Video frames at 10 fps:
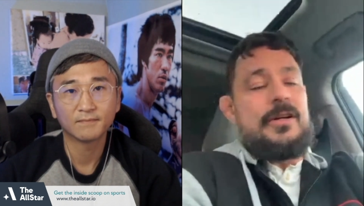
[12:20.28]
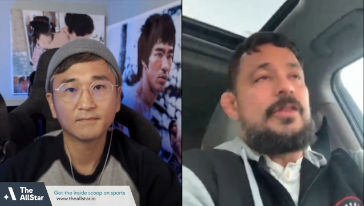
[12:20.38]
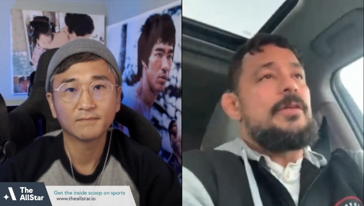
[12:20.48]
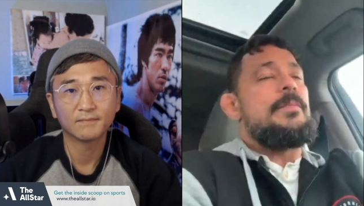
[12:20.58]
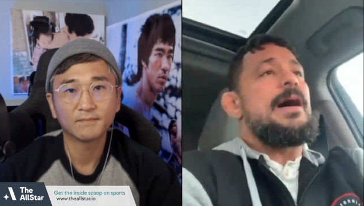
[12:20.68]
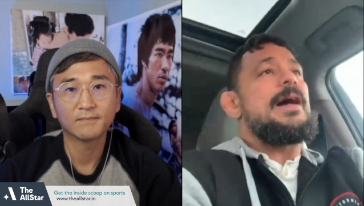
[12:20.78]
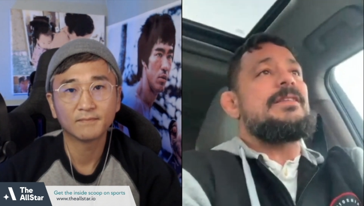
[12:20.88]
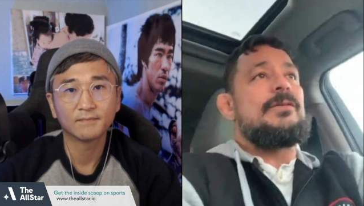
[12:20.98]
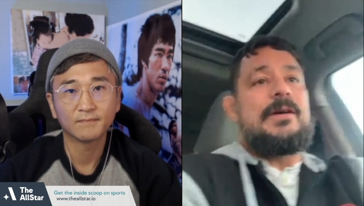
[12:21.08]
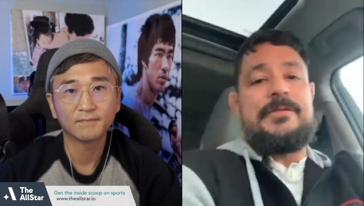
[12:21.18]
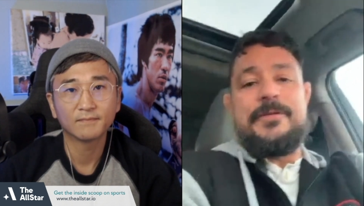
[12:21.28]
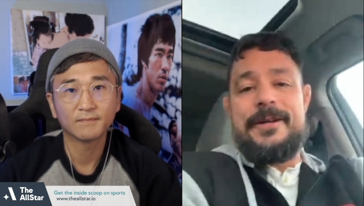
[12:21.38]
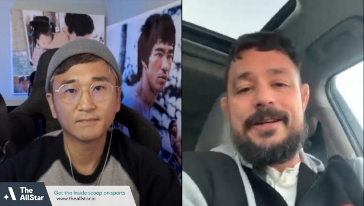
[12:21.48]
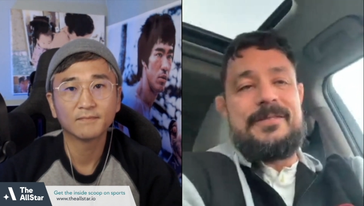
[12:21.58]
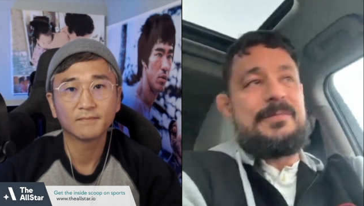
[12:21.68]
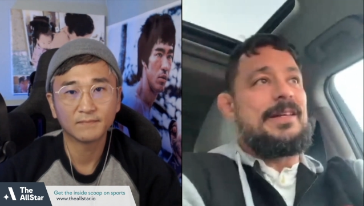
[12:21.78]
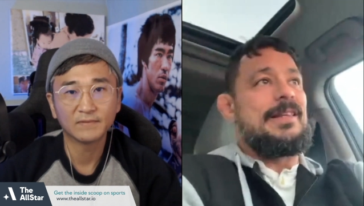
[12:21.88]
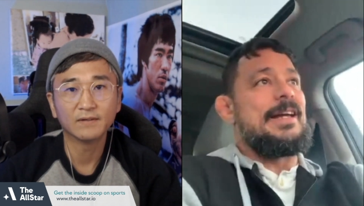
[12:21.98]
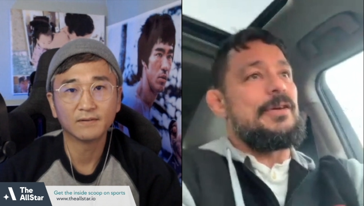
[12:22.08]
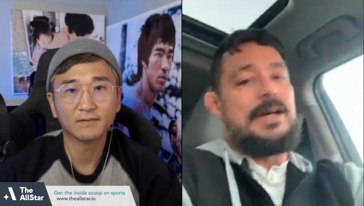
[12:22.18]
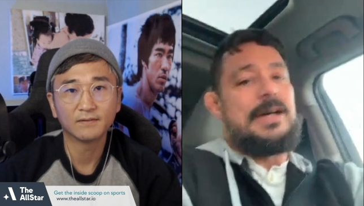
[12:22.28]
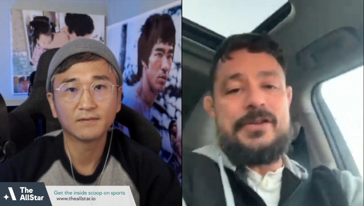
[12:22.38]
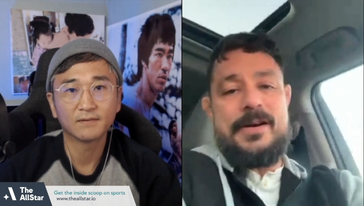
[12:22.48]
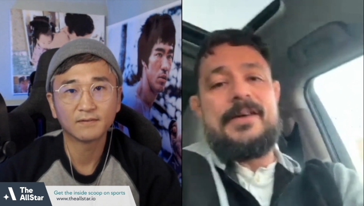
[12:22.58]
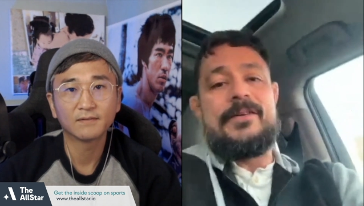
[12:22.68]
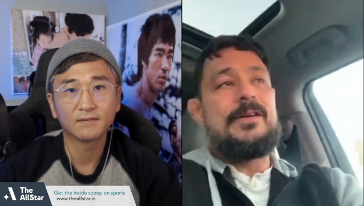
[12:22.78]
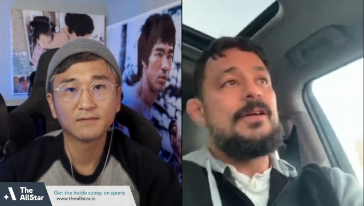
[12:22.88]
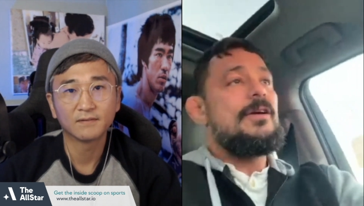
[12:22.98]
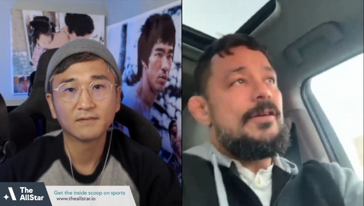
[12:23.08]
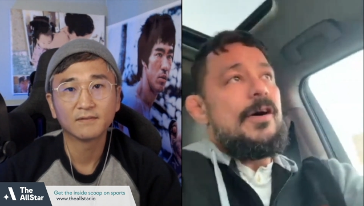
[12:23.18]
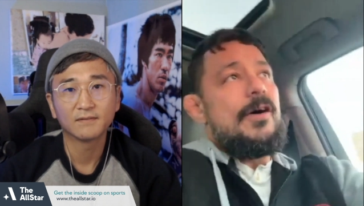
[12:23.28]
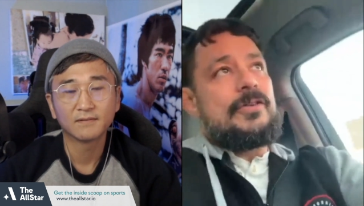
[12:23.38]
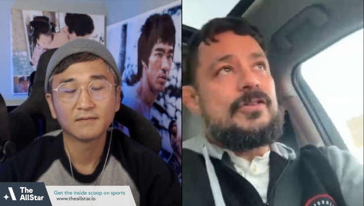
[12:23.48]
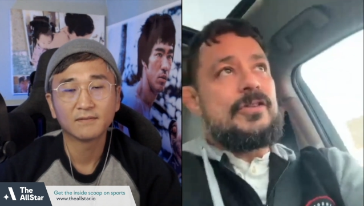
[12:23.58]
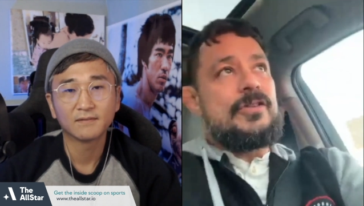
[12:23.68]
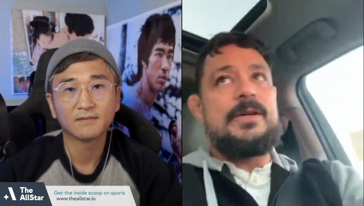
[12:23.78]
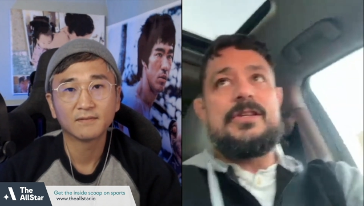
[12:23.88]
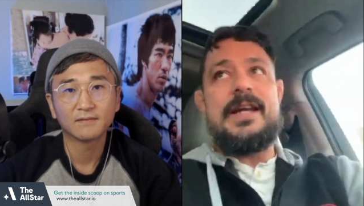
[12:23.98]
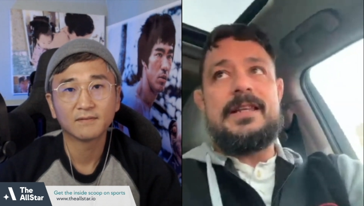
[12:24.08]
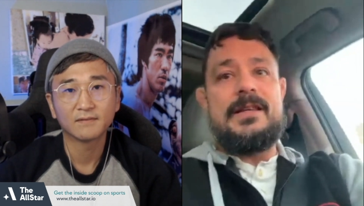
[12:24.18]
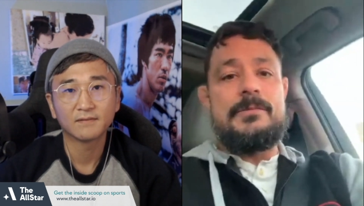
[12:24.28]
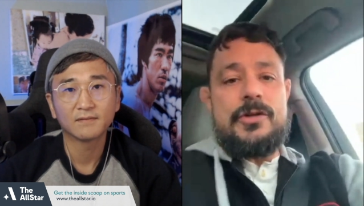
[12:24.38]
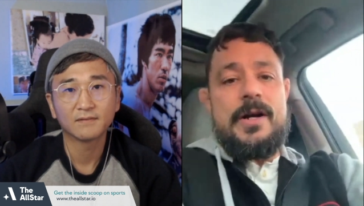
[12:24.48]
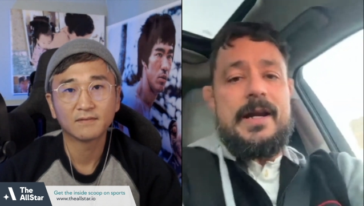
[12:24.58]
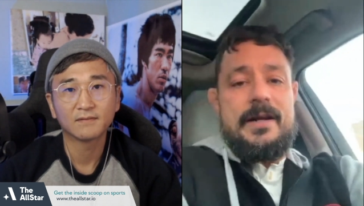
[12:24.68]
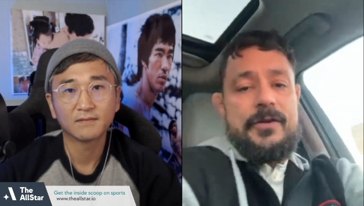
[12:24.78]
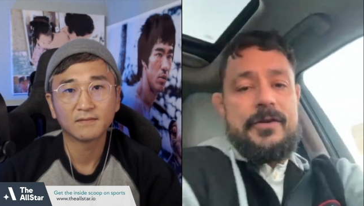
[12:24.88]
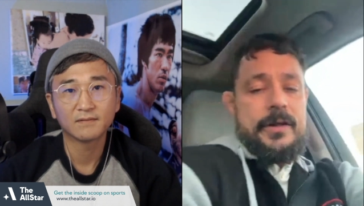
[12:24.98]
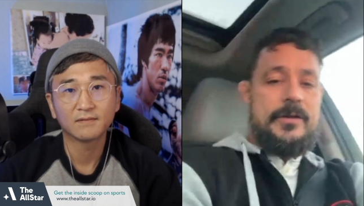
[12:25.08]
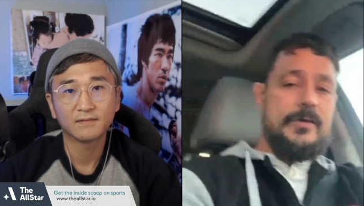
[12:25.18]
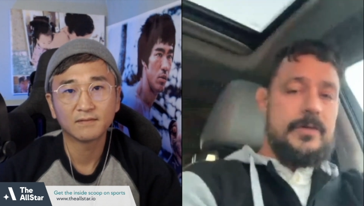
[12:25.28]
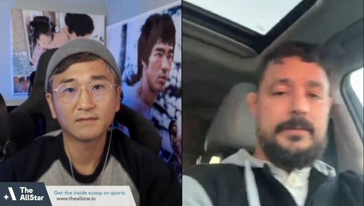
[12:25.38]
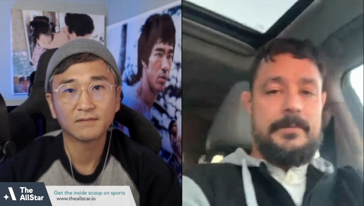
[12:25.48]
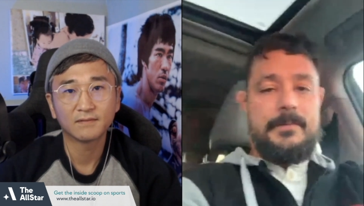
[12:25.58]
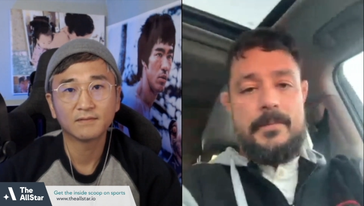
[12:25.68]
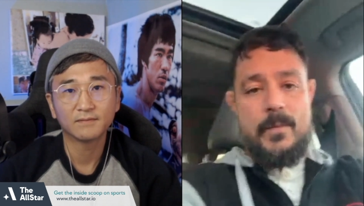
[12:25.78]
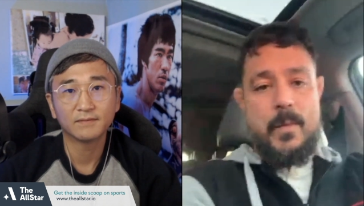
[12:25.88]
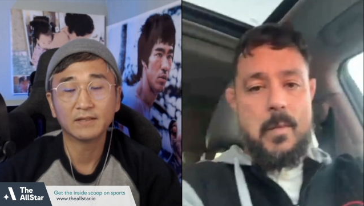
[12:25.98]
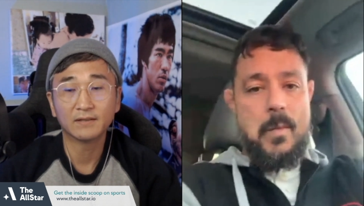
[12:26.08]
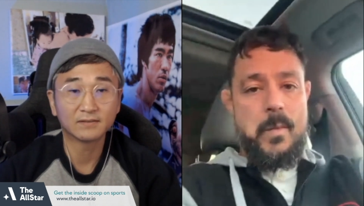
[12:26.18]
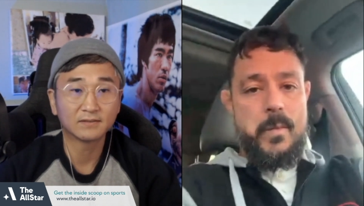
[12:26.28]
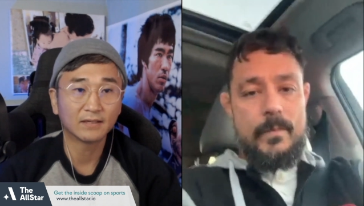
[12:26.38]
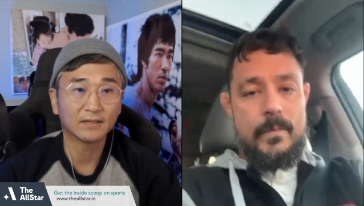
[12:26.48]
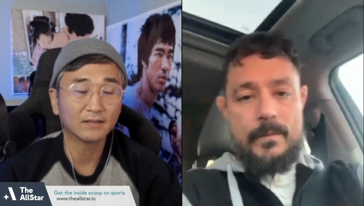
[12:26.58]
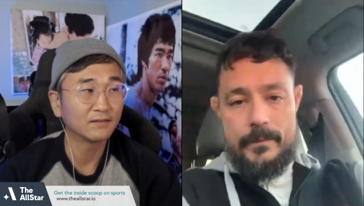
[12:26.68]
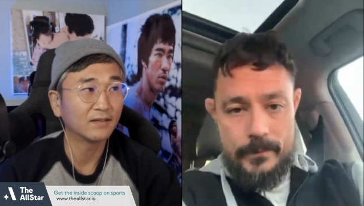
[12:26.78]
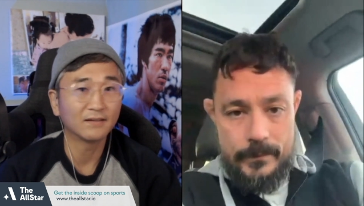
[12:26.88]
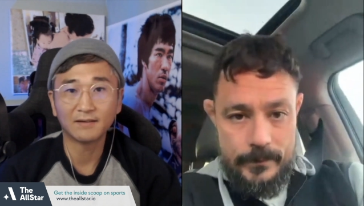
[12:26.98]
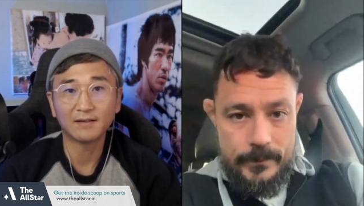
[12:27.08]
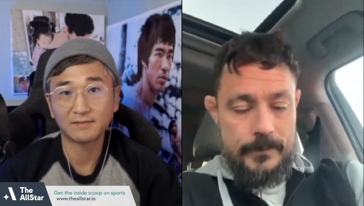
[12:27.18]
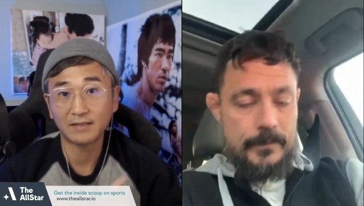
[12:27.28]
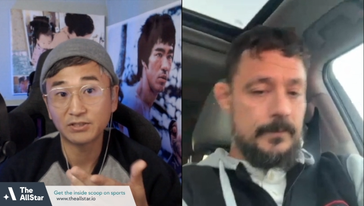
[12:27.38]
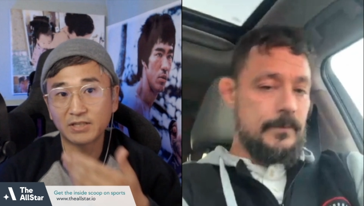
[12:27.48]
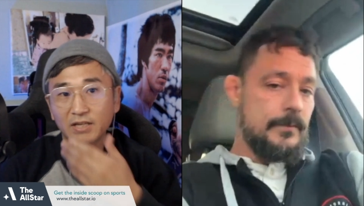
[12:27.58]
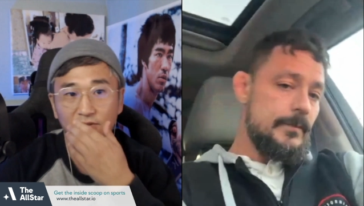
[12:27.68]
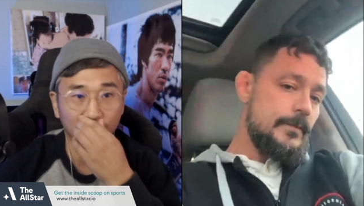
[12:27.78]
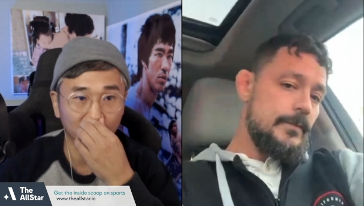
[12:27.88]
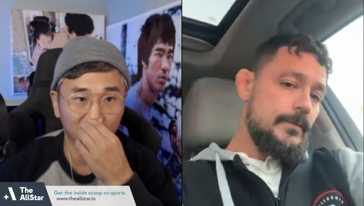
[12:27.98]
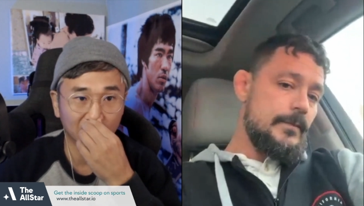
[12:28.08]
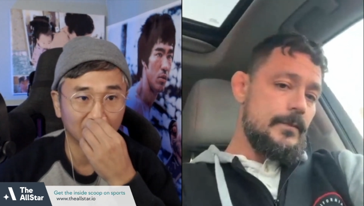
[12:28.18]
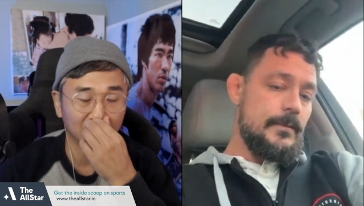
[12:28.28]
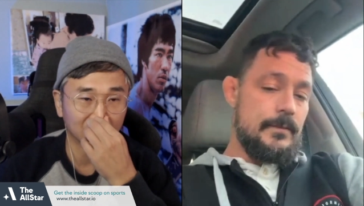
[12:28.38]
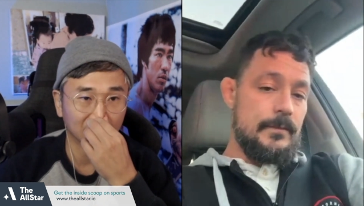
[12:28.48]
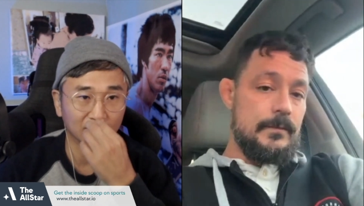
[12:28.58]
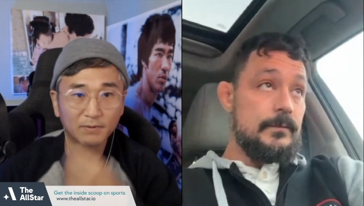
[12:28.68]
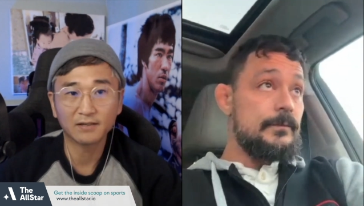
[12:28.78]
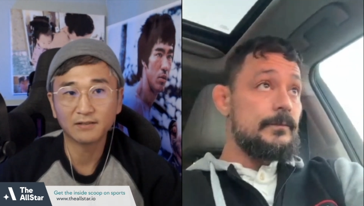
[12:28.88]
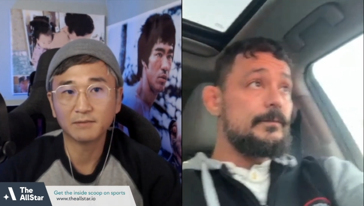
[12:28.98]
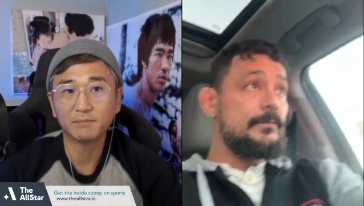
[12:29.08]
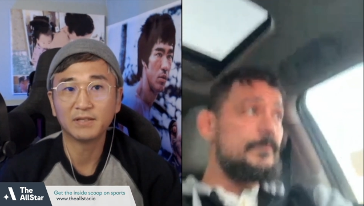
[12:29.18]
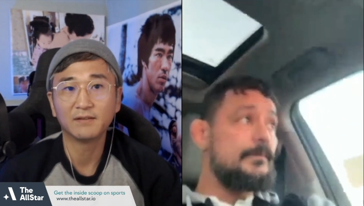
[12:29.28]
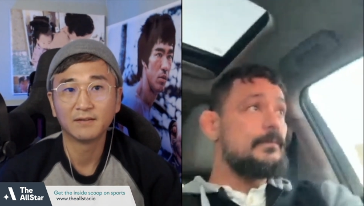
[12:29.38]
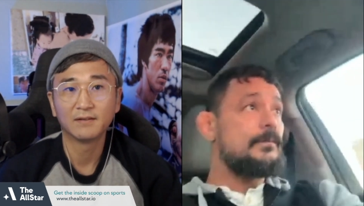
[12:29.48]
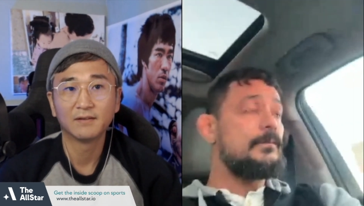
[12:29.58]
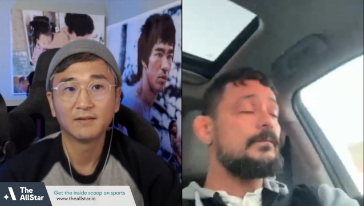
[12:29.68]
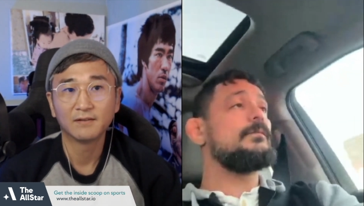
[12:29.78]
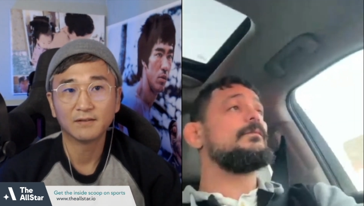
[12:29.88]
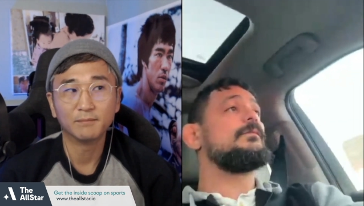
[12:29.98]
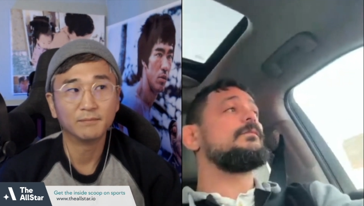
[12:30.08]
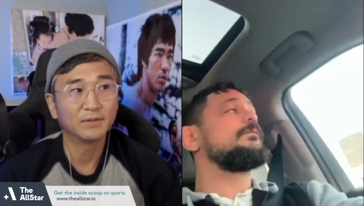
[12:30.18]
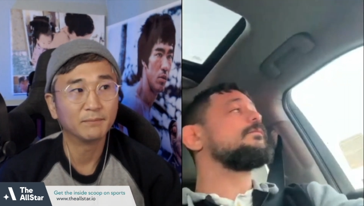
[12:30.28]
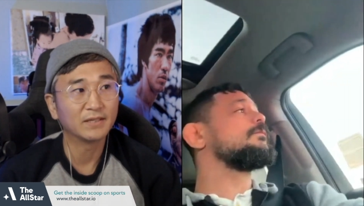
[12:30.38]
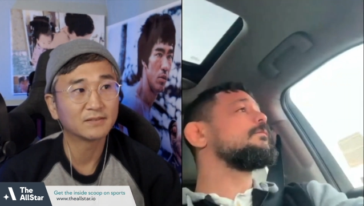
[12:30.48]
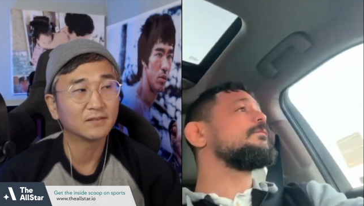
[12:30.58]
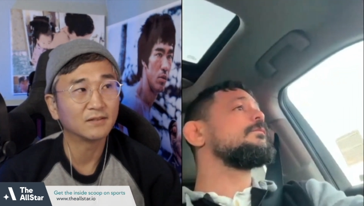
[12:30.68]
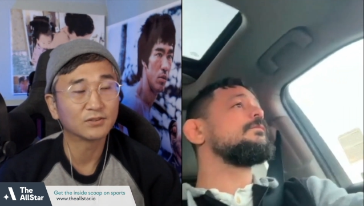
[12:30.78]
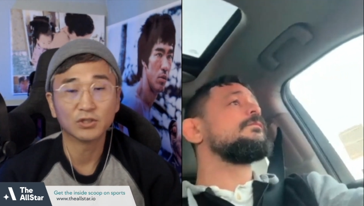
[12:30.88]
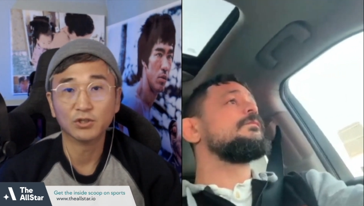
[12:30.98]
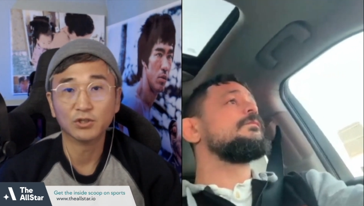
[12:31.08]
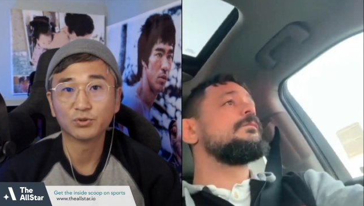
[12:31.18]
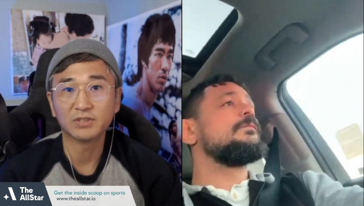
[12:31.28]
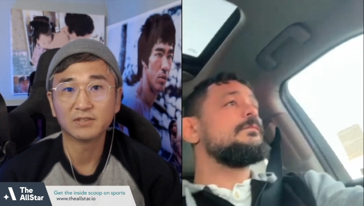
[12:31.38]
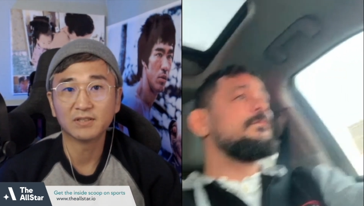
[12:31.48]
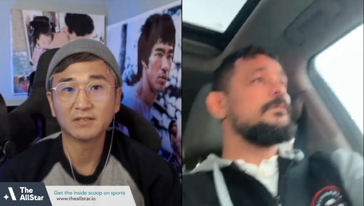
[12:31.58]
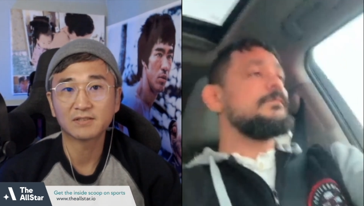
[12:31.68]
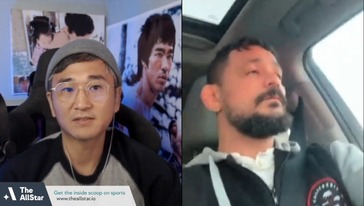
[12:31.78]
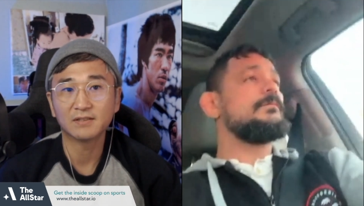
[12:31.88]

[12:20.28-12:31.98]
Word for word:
Speaker 1: uh, the boxing referees and being like, mm. "You guys are out." No, it's just we just got to get them trained if they're going to do it.
Speaker 2: Yeah, that's. I think yeah, the, uh, education, like you said, is is probably going to be the the best uh, solution to this.